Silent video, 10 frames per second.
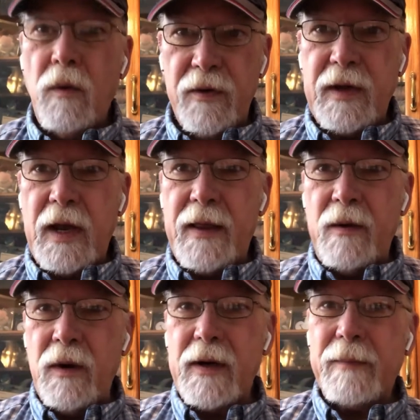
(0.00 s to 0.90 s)
we'll see how
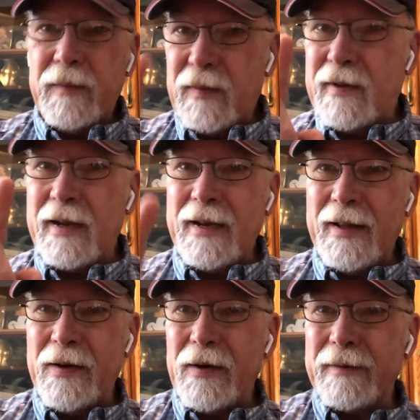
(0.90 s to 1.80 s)
they work. See you
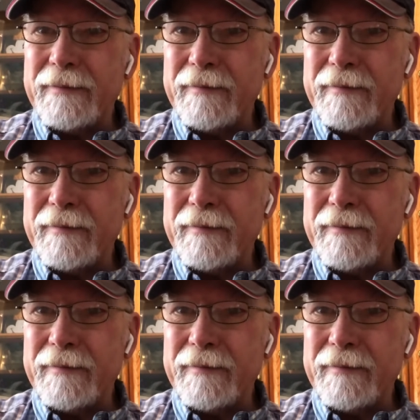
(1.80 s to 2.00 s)
later.